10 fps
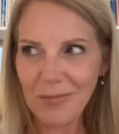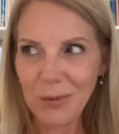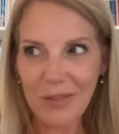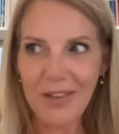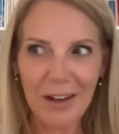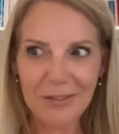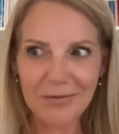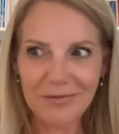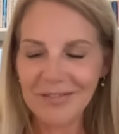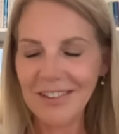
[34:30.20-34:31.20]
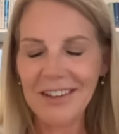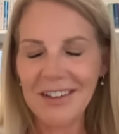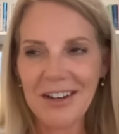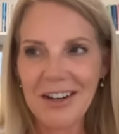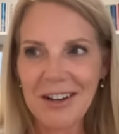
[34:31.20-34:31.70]
look at that.
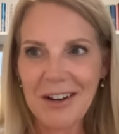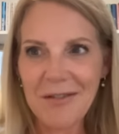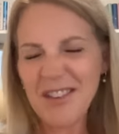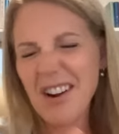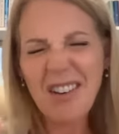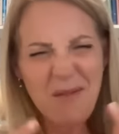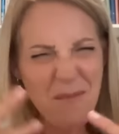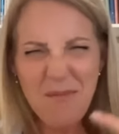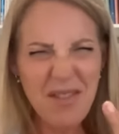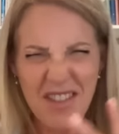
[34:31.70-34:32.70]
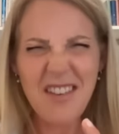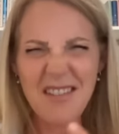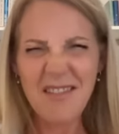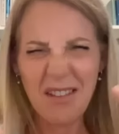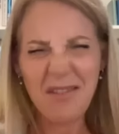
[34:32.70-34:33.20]
And I remember
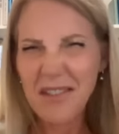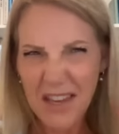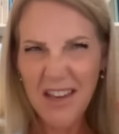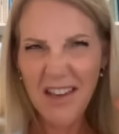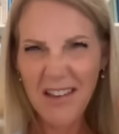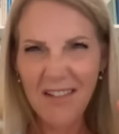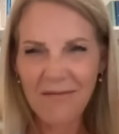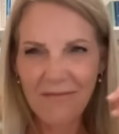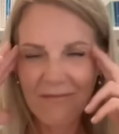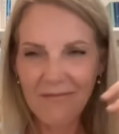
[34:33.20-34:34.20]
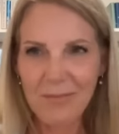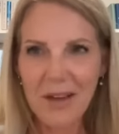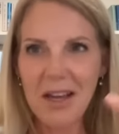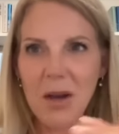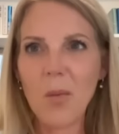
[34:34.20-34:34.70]
thinking,
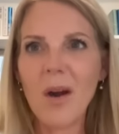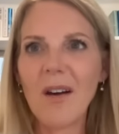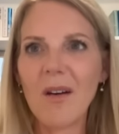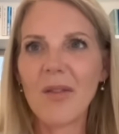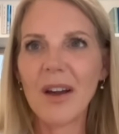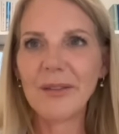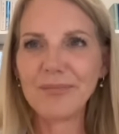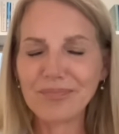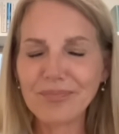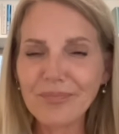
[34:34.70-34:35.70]
being aware of that.